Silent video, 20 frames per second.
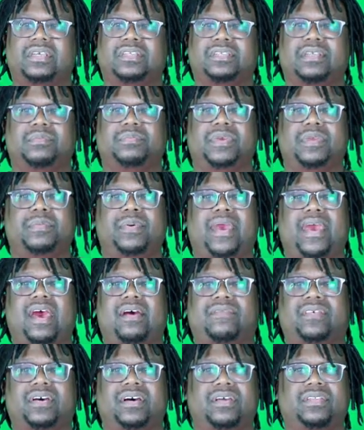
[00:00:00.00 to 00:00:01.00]
Some people
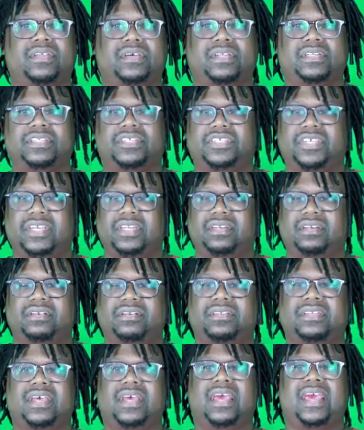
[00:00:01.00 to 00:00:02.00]
have other agendas.